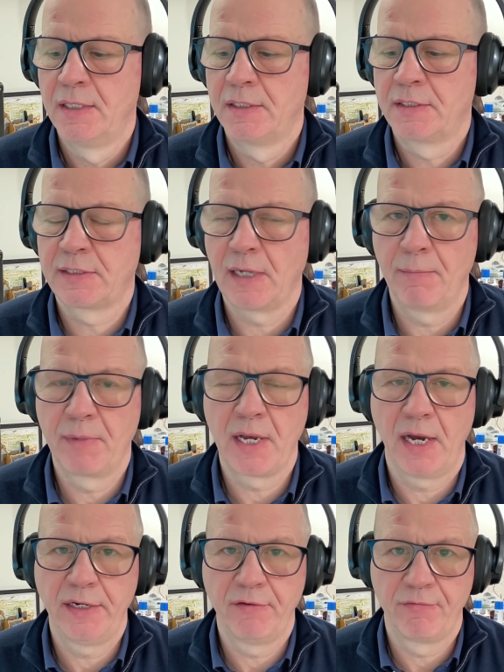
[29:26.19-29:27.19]
some
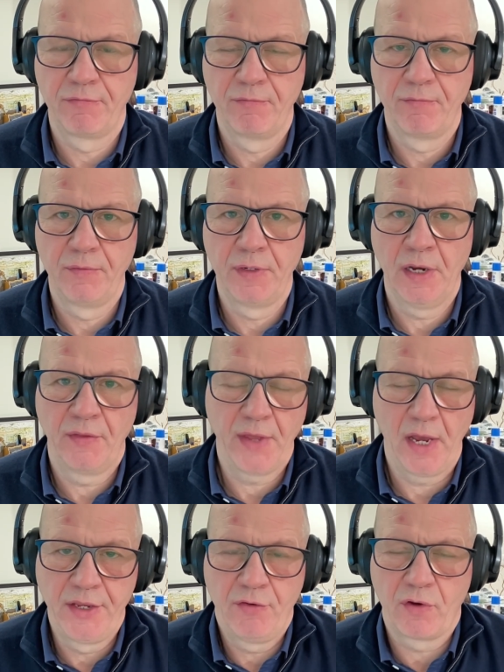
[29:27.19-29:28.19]
kind of,
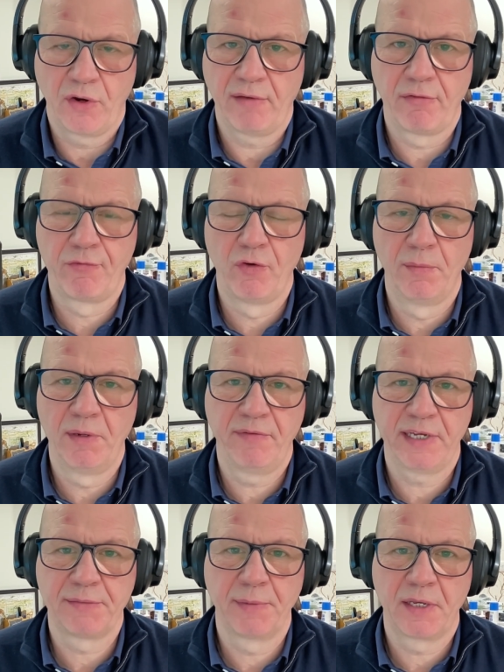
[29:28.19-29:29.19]
you've got to have a formal
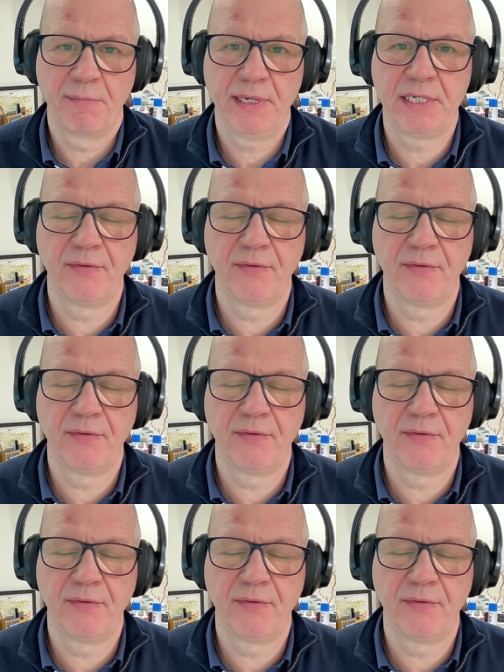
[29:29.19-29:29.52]
investment committee,